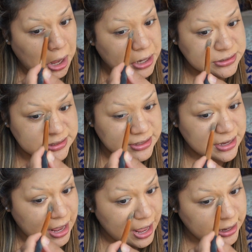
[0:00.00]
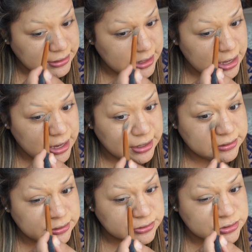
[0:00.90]
I didn't
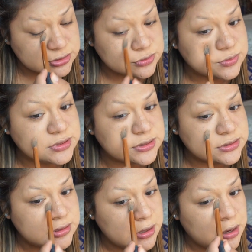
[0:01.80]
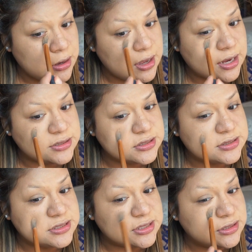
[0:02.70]
highlight. I
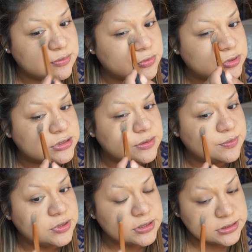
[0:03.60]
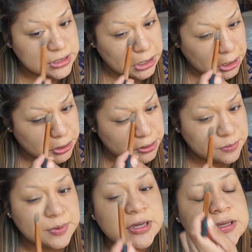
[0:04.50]
just did the most simplest thing I
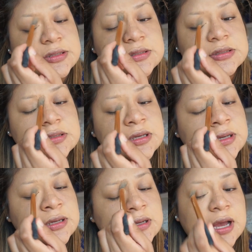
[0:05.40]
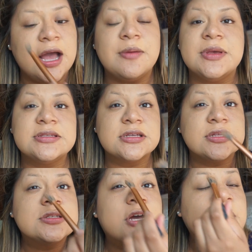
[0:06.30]
could because I
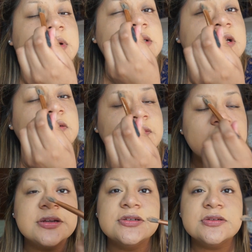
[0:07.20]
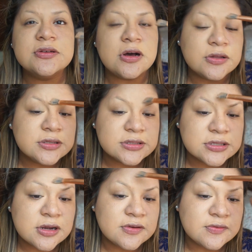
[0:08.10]
basically taught myself how to do all this
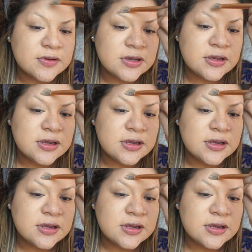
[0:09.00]
stuff.